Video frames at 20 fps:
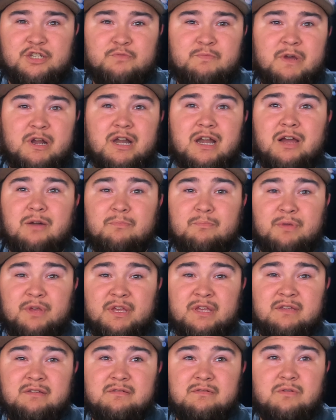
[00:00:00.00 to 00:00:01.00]
No matter how
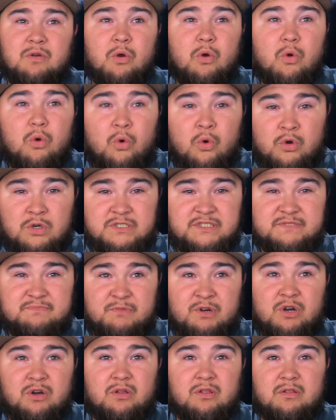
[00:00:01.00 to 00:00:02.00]
big or
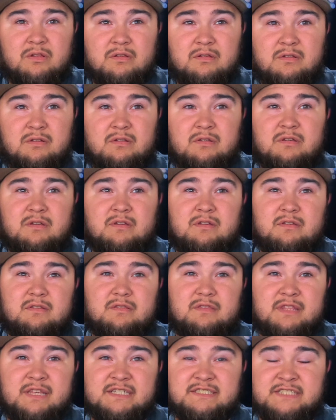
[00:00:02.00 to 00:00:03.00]
small,
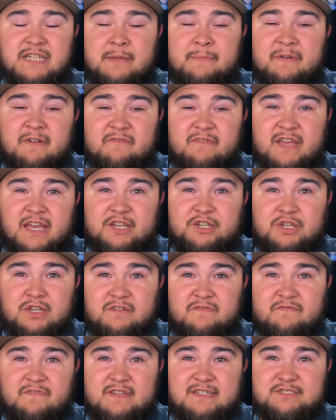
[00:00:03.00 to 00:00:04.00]
the excitement of
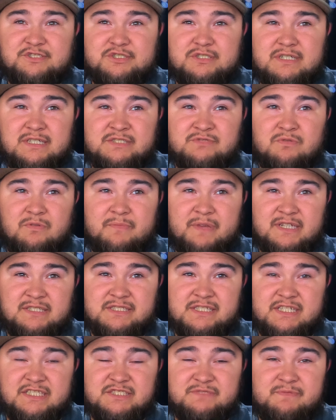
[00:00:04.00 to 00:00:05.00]
catching a fish is what
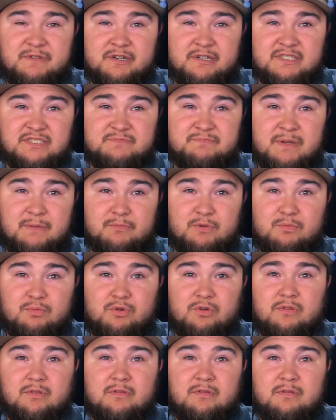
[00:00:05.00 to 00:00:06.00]
makes the experience
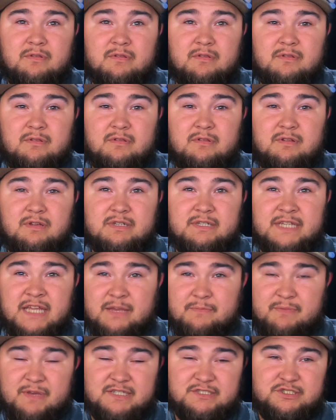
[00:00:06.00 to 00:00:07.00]
memorable.
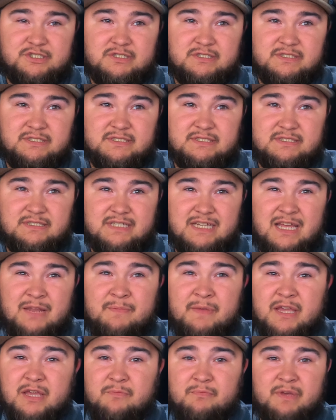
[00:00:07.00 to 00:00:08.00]
Take pictures and
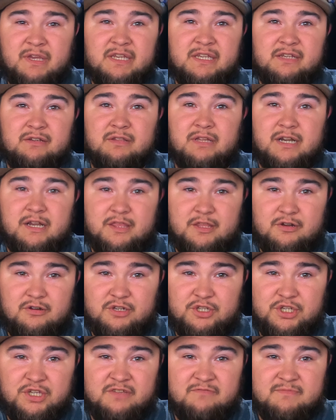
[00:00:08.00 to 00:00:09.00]
make a big deal out of their
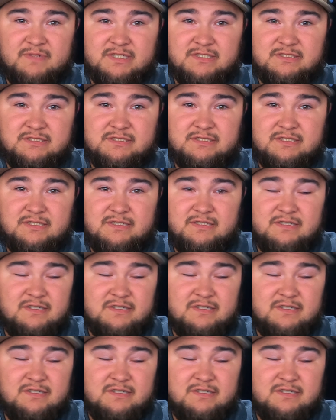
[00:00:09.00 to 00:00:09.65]
achievements.